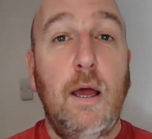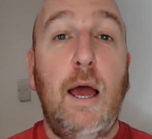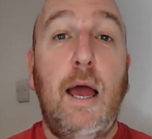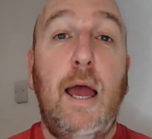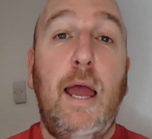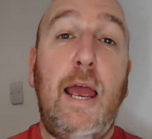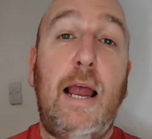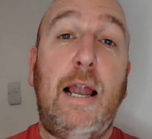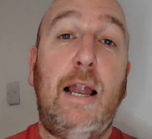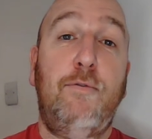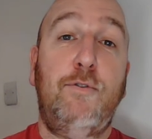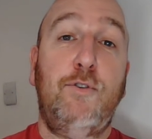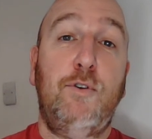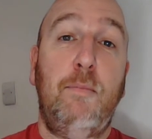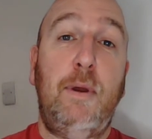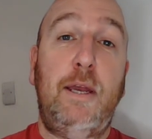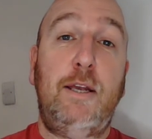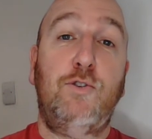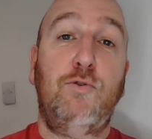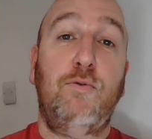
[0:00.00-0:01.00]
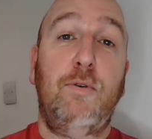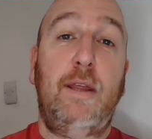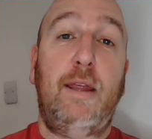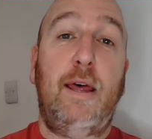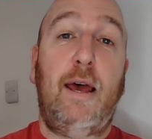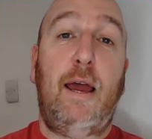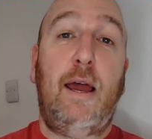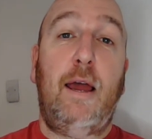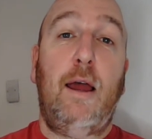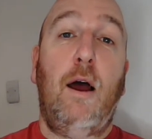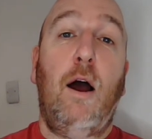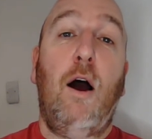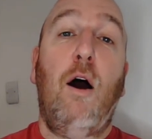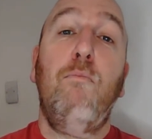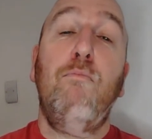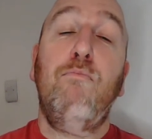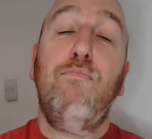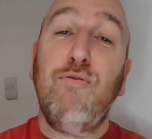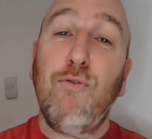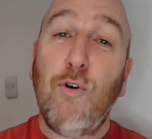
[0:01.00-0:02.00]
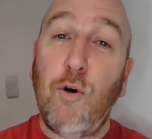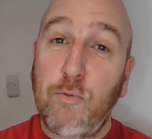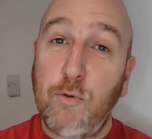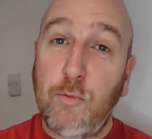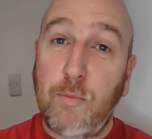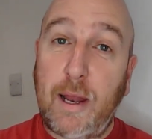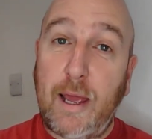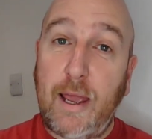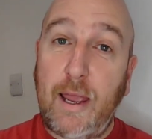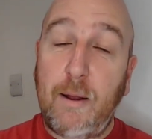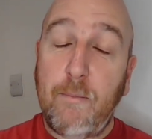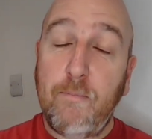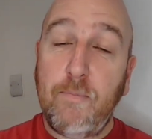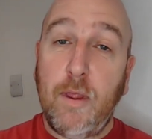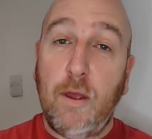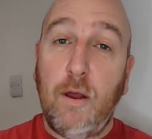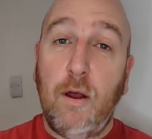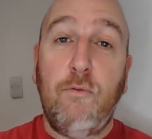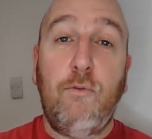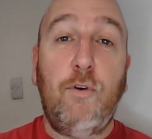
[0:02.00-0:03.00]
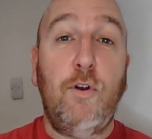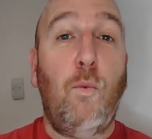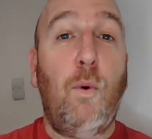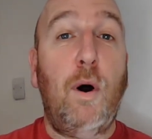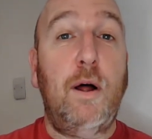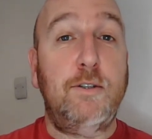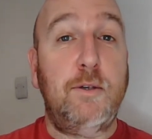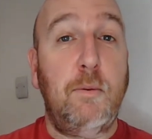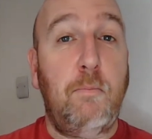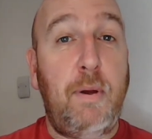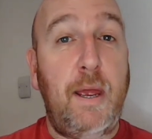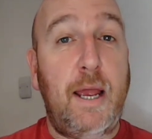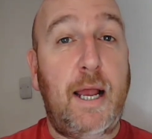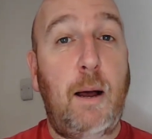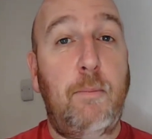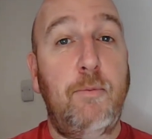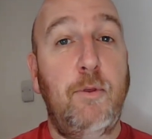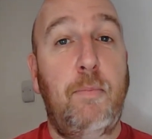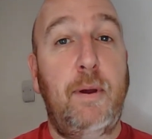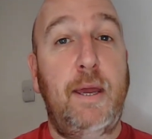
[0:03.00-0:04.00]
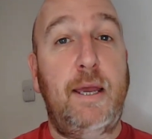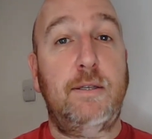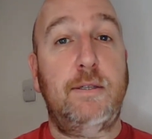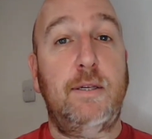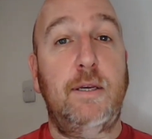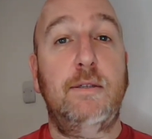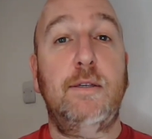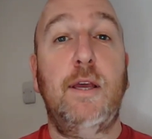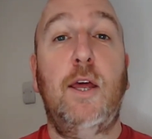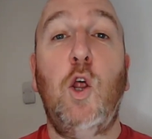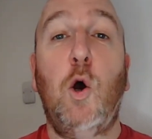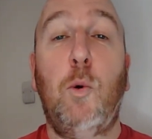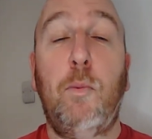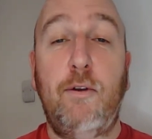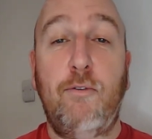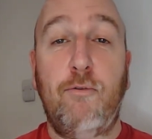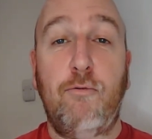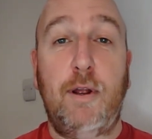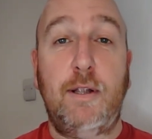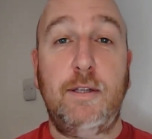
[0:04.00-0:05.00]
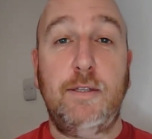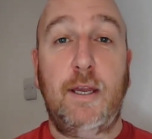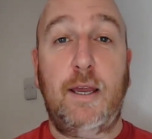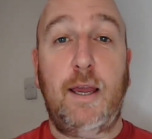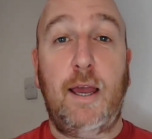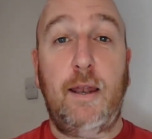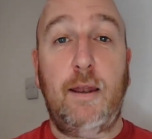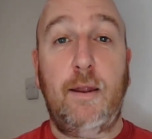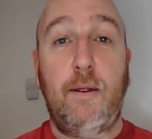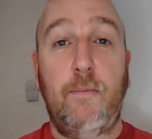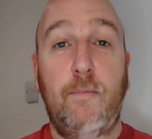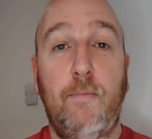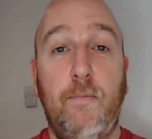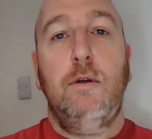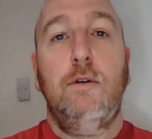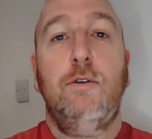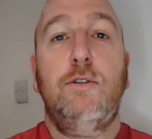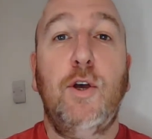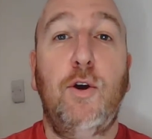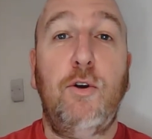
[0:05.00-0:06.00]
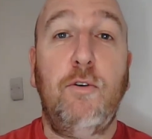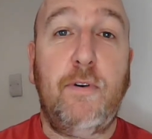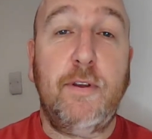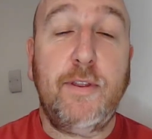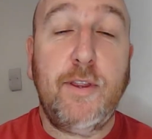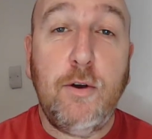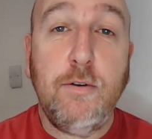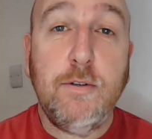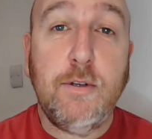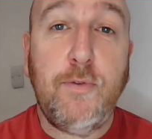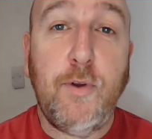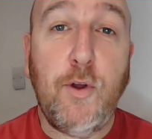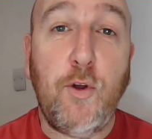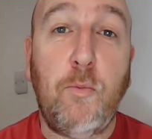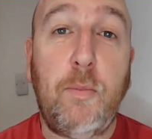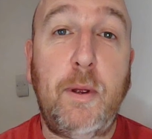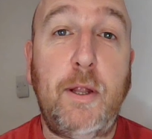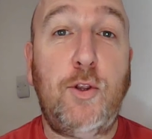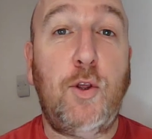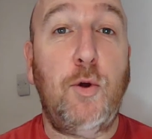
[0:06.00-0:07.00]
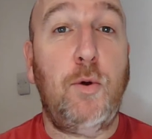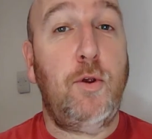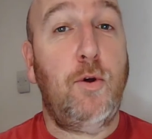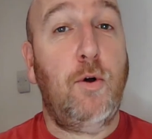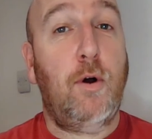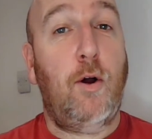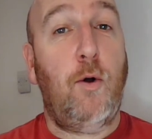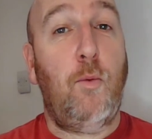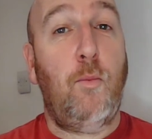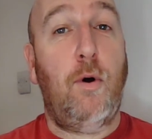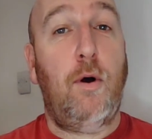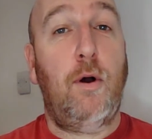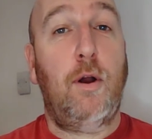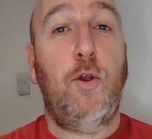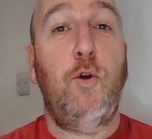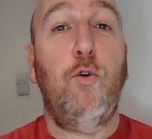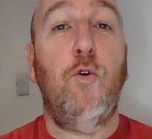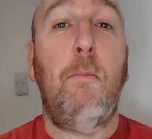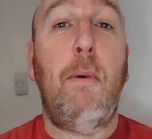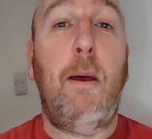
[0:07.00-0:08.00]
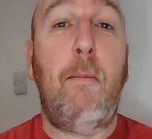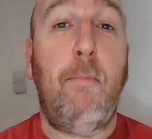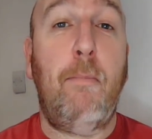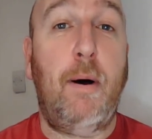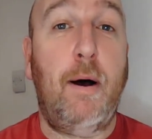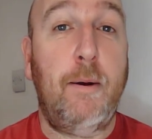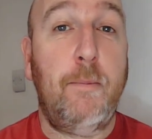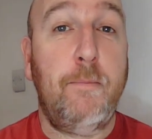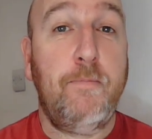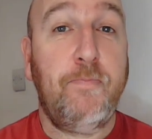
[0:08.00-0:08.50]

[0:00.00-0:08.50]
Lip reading: he'll have Dimitri there, probably for the one to pick up the pieces, and they'll be friends again. So for those of you who've been doing your homework, you remember